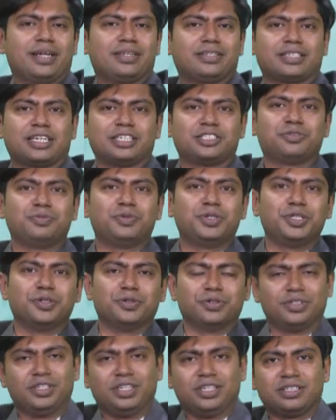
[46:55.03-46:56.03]
such video,
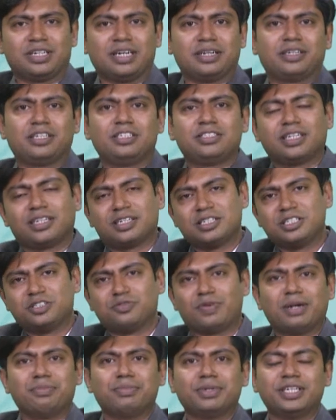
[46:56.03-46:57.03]
30 seconds,
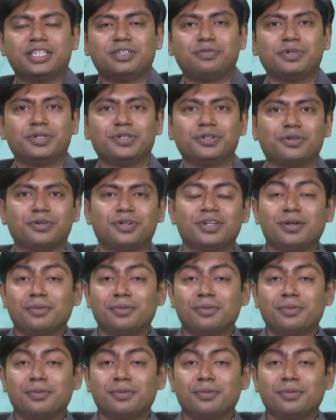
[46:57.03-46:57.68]
1 minute video,